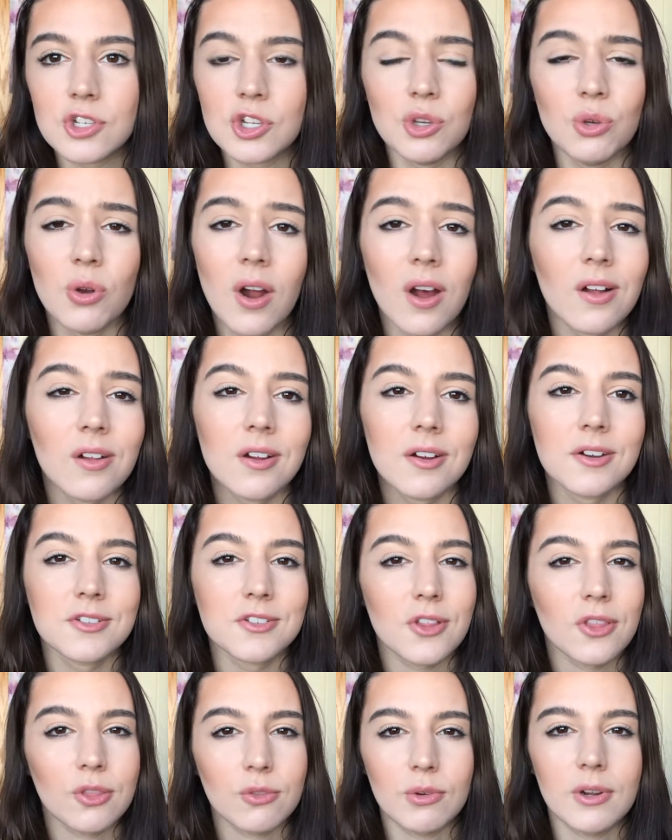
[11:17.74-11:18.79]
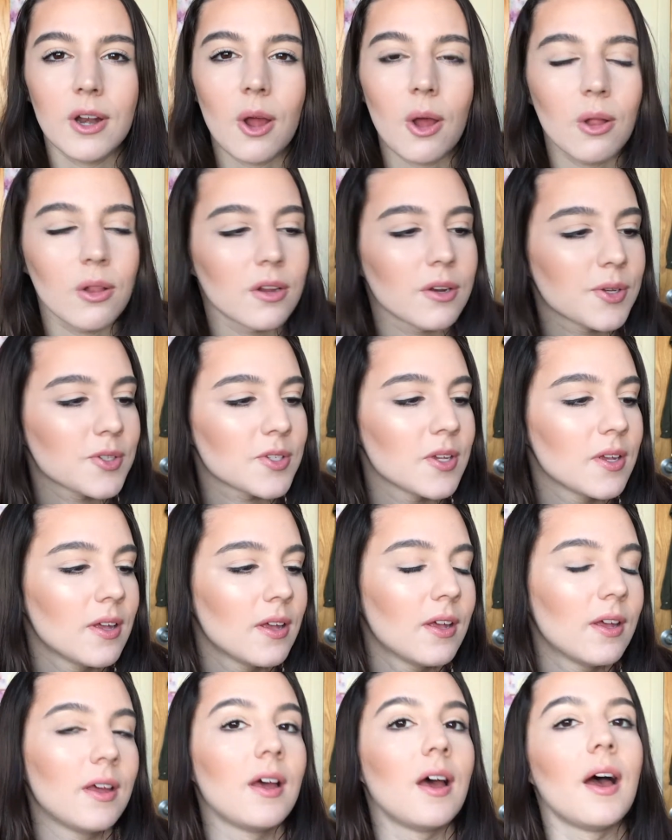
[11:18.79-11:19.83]
$2, $3.
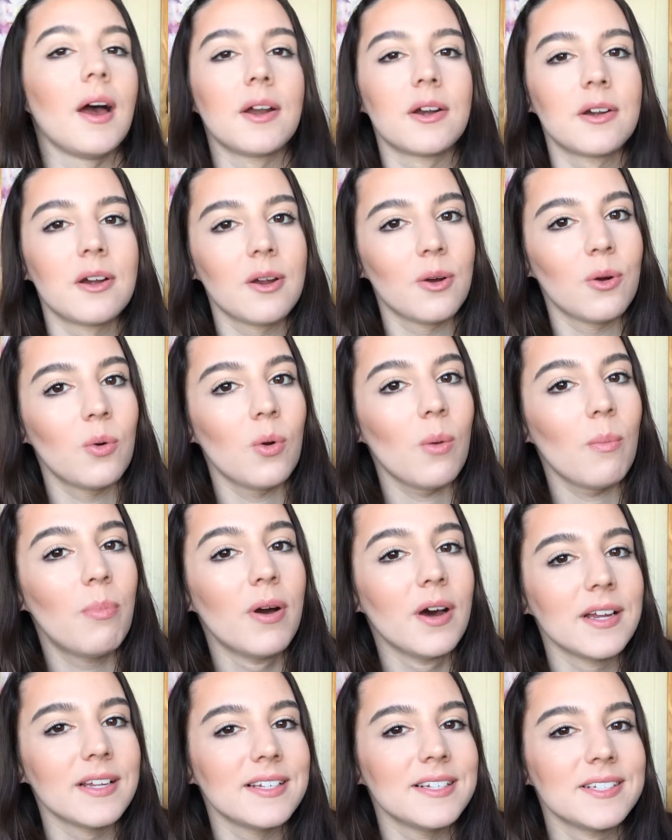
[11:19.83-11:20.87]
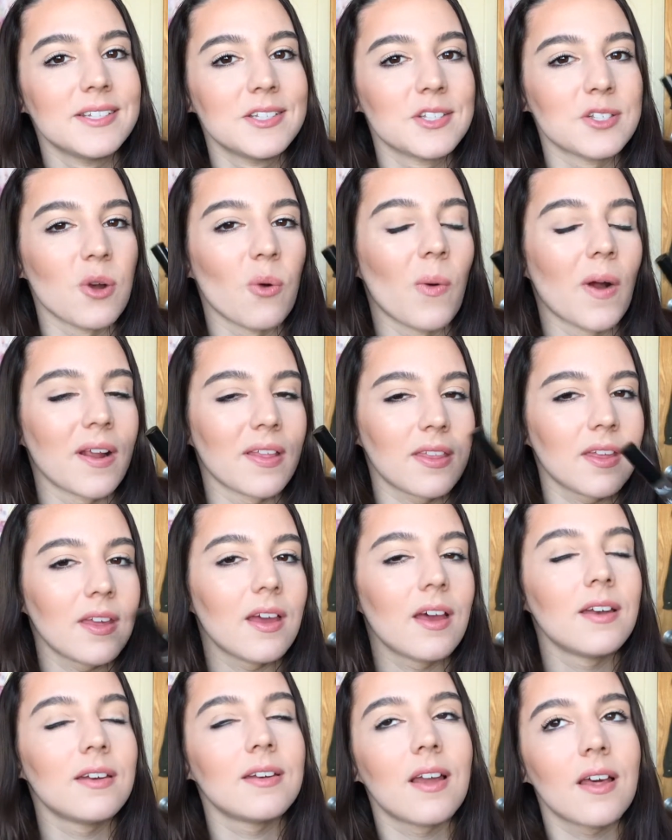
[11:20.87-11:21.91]
I don't know, but it's so worth it.
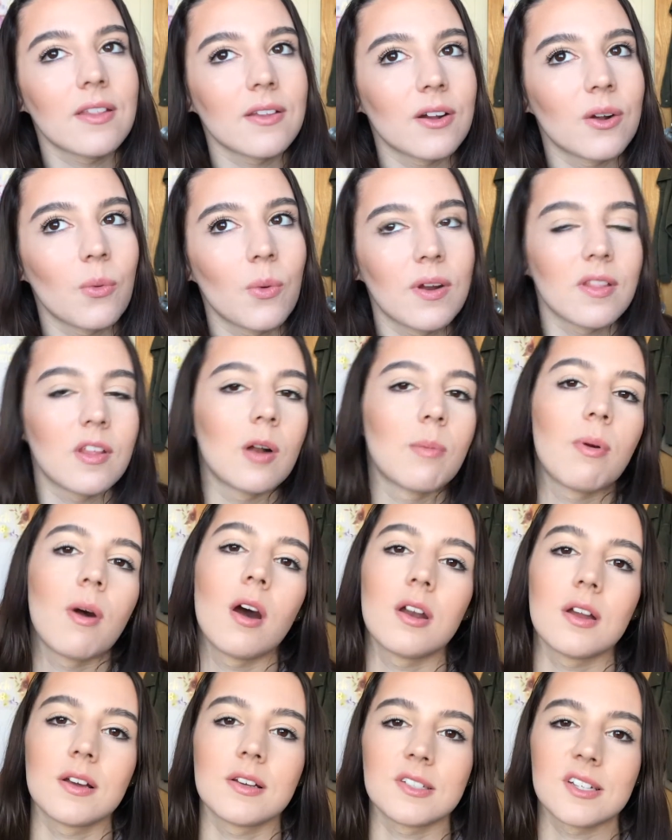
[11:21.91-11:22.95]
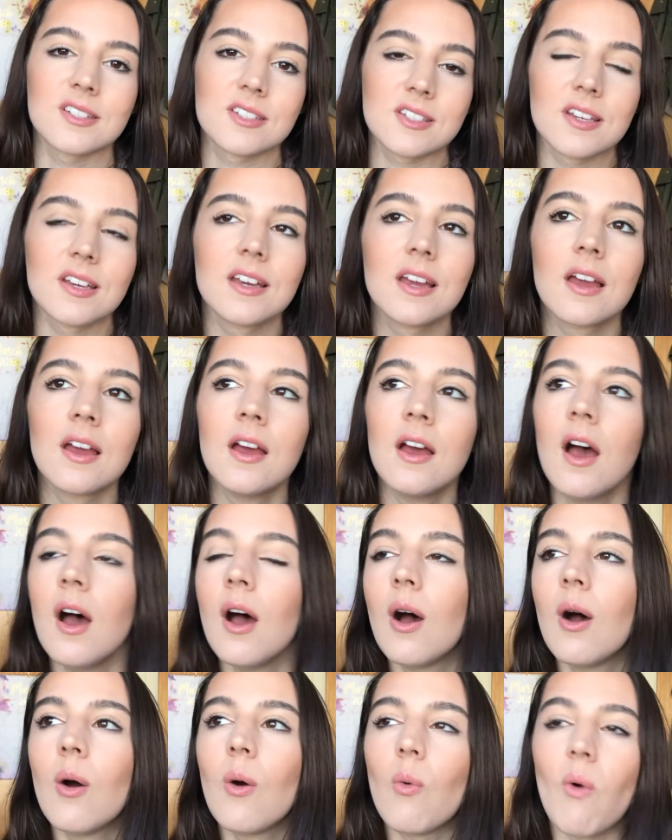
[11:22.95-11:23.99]
Another one of their products that's like,
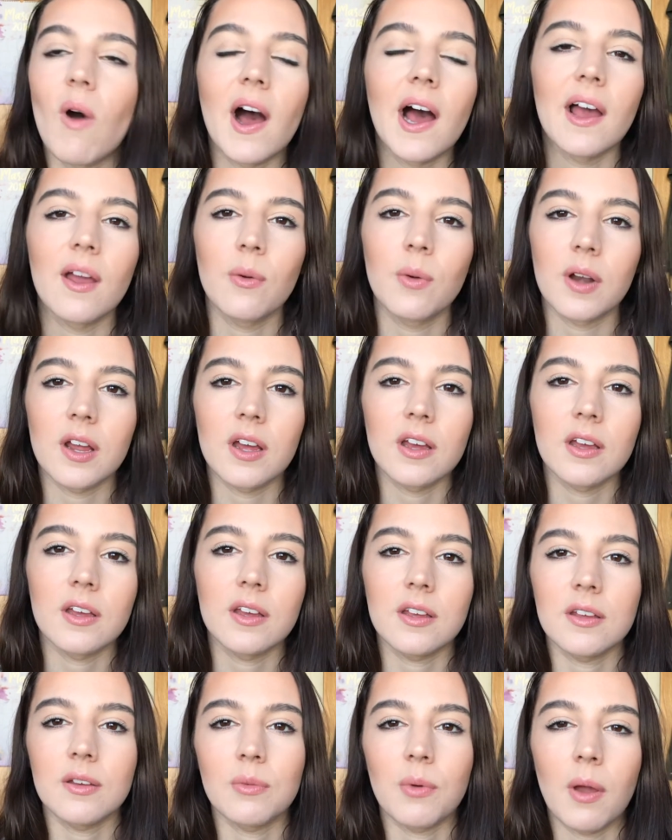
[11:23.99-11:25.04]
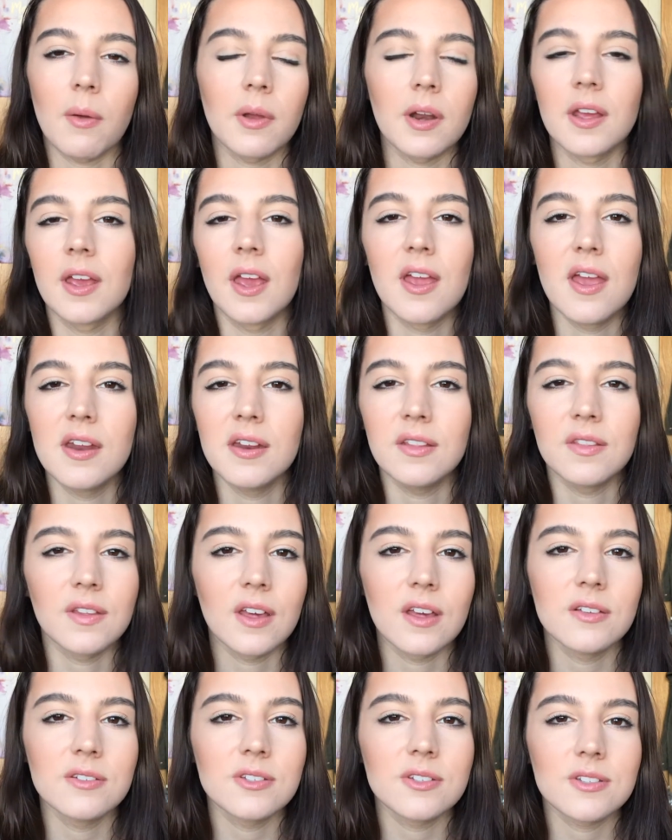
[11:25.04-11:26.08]
why would I get anything
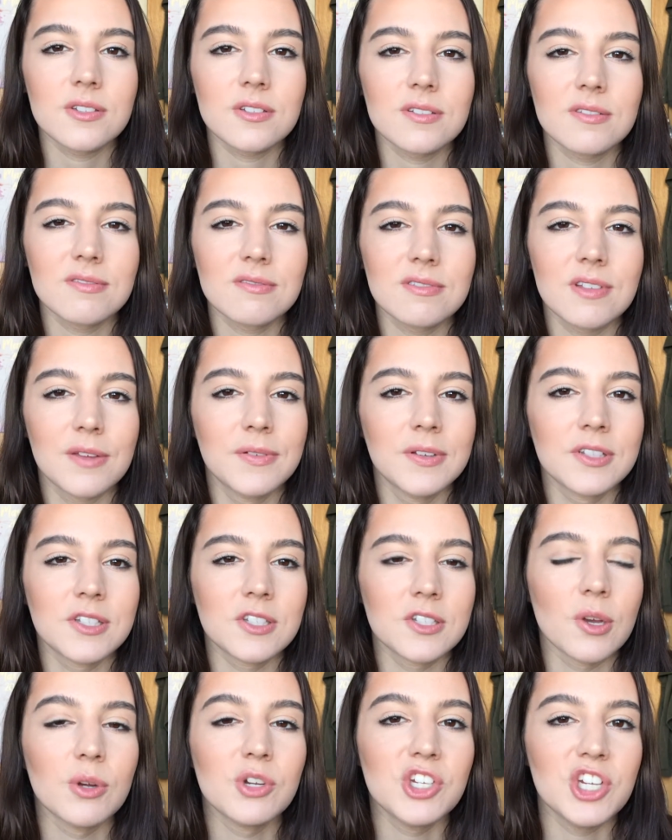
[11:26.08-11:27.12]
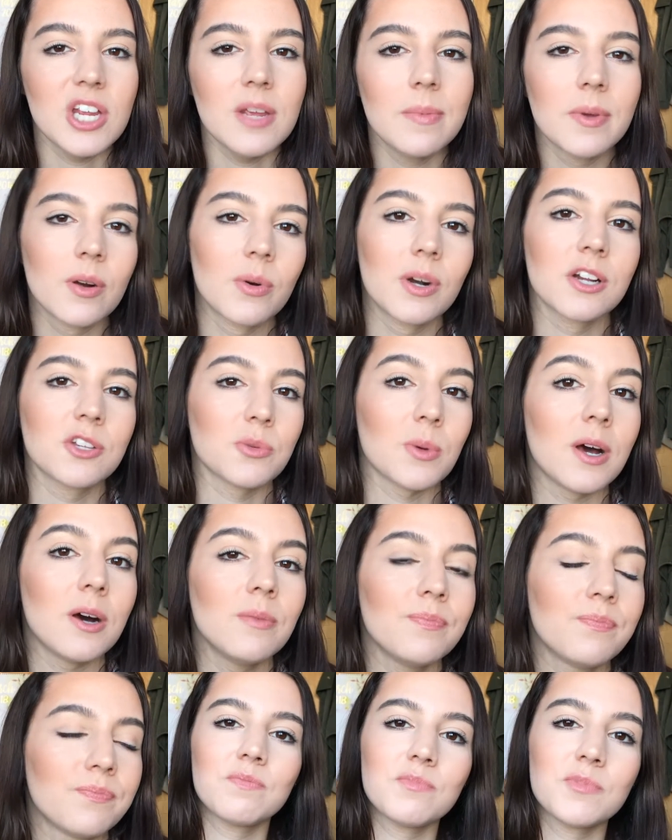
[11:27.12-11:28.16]
else if it's so cheap and it works
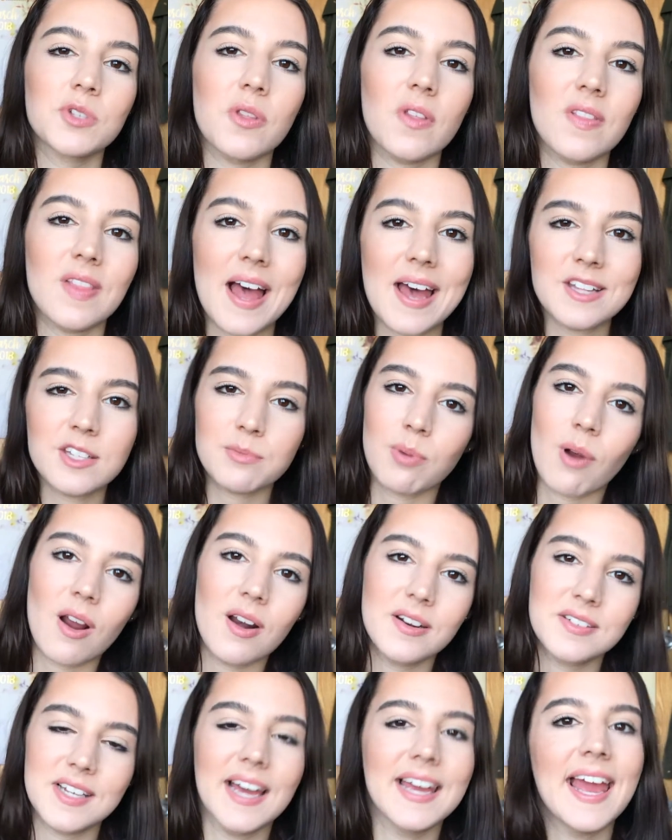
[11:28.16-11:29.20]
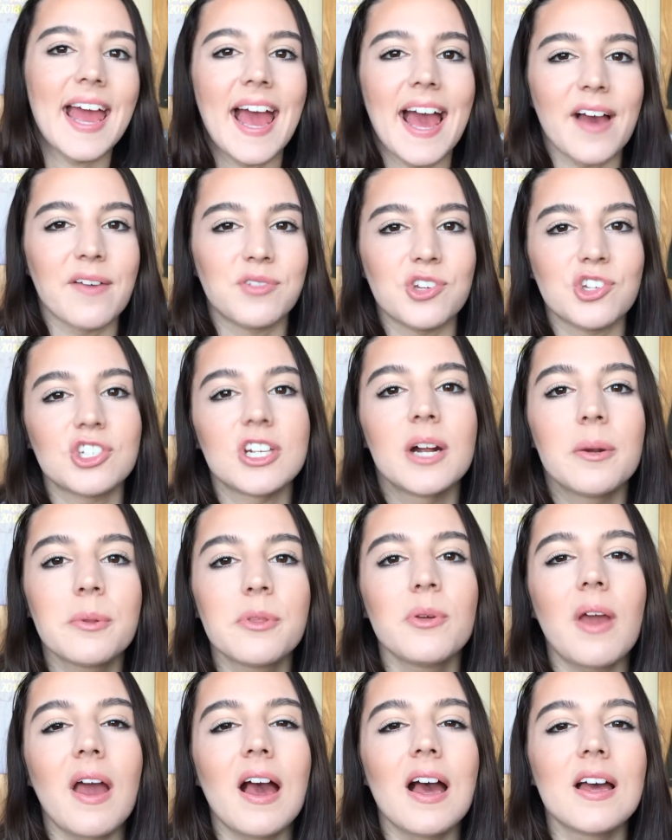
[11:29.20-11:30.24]
well? So the last product I have to share with
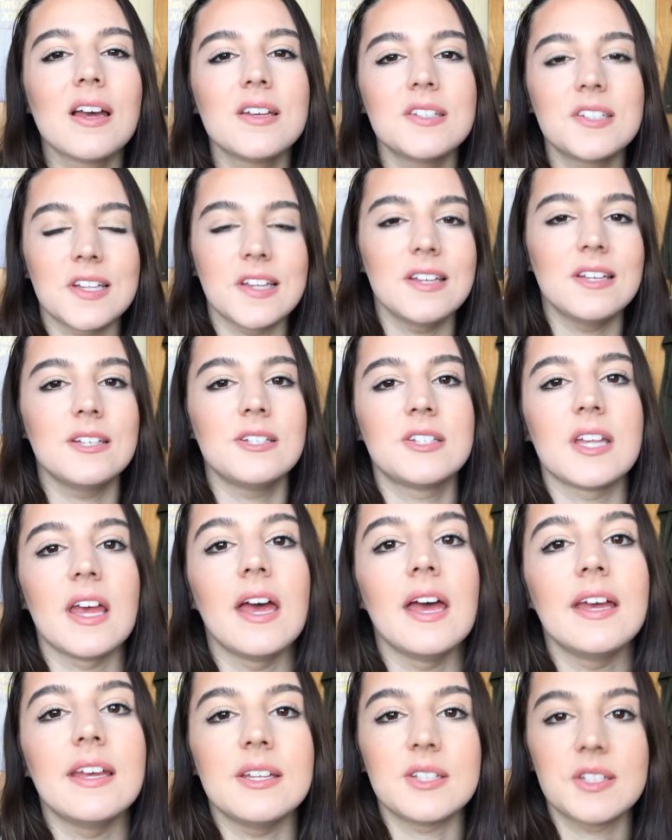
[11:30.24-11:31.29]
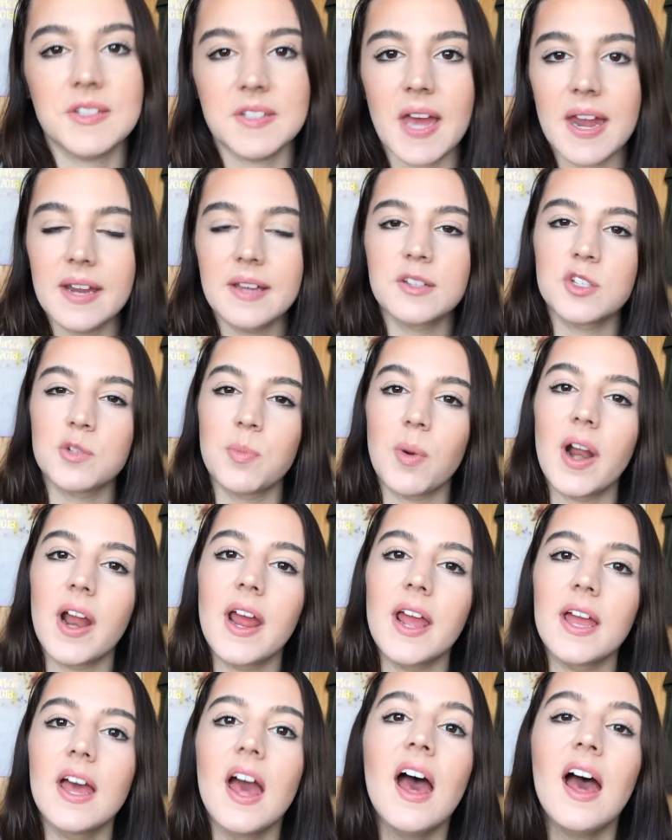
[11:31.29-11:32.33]
you guys is a setting
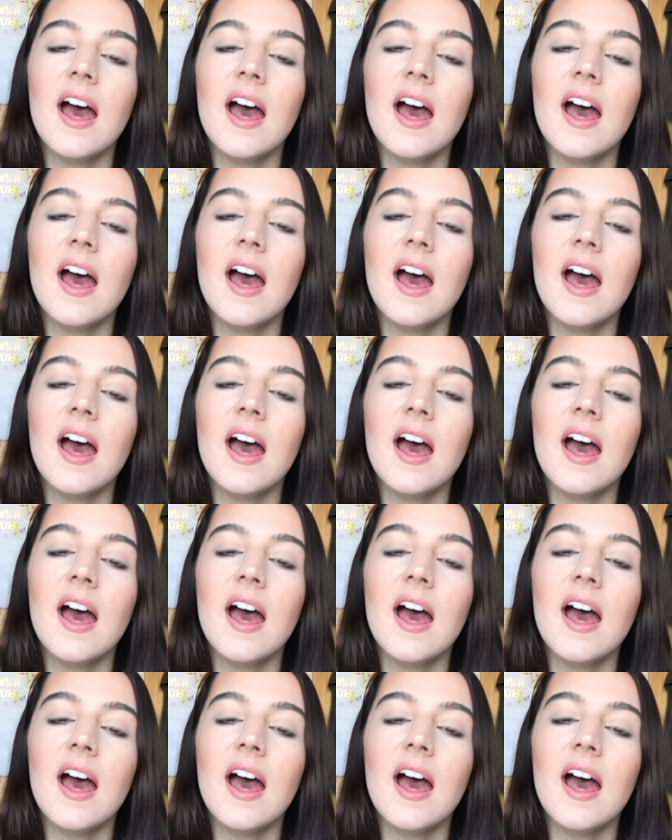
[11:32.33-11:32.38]
spray,